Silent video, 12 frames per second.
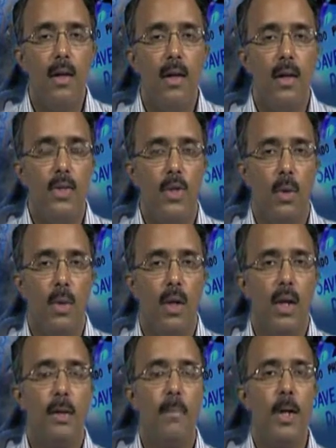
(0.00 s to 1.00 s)
So
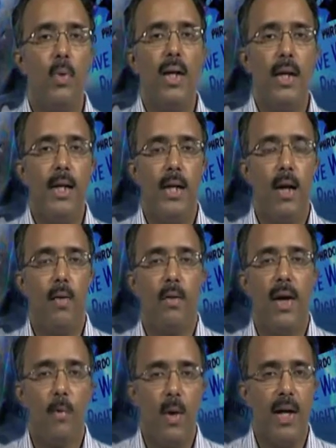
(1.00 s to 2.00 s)
let me quickly
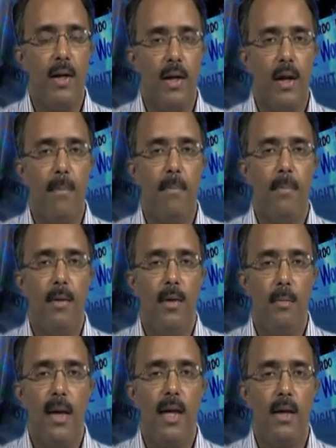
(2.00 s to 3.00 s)
now wind up
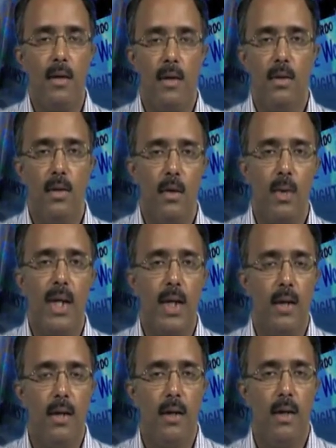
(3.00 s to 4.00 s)
by looking at
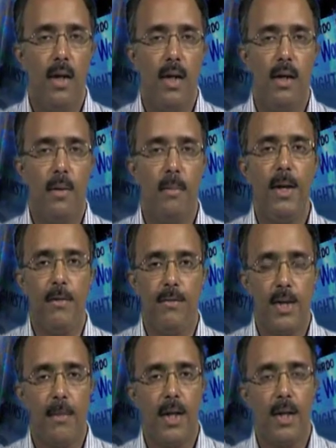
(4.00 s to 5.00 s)
a brief
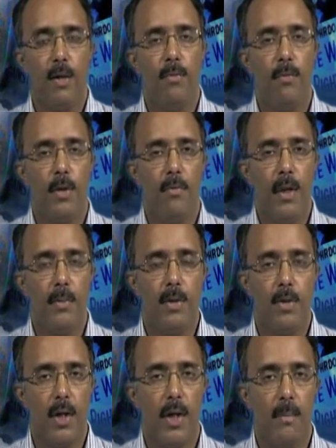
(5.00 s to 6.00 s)
summary of what we have been
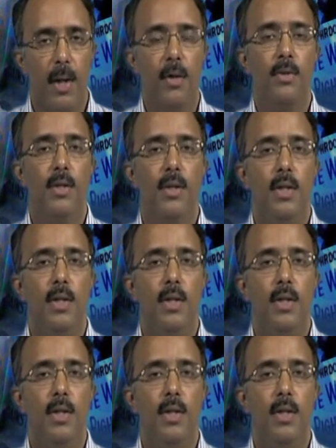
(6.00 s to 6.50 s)
talking about.